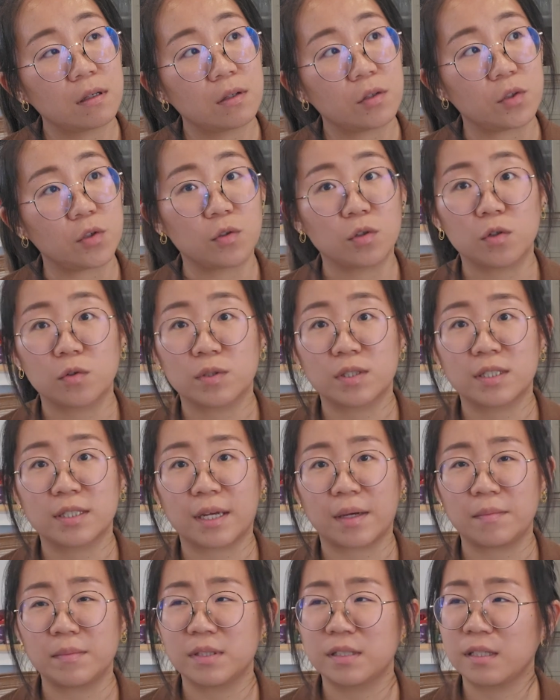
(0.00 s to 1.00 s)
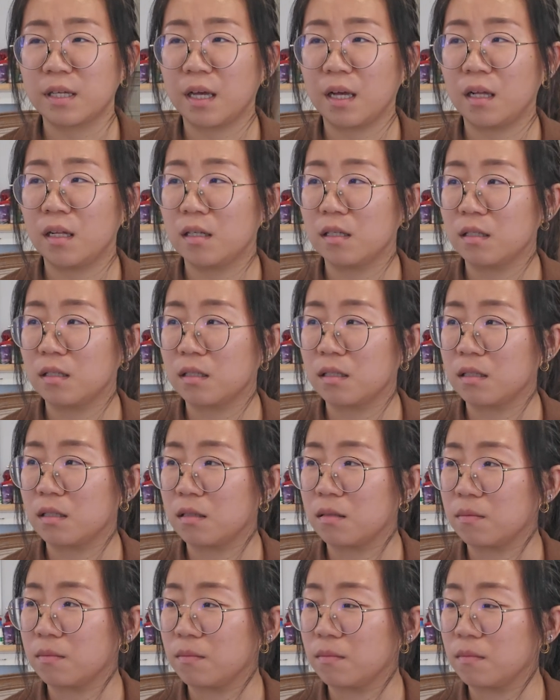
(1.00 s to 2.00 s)
neural stem
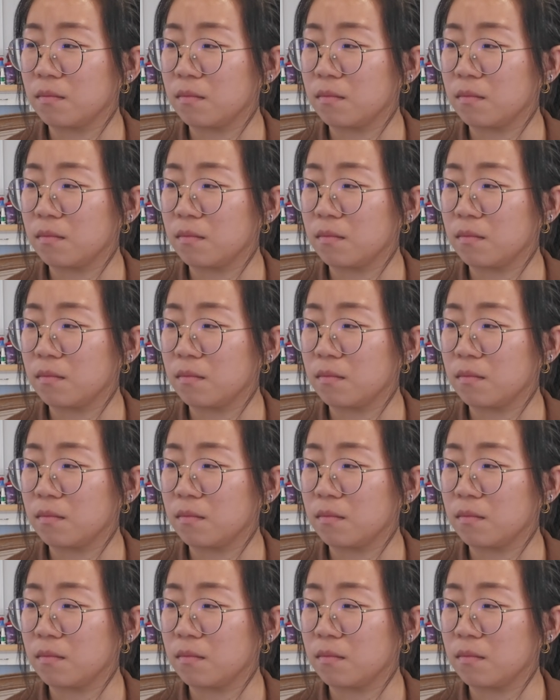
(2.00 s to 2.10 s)
cell,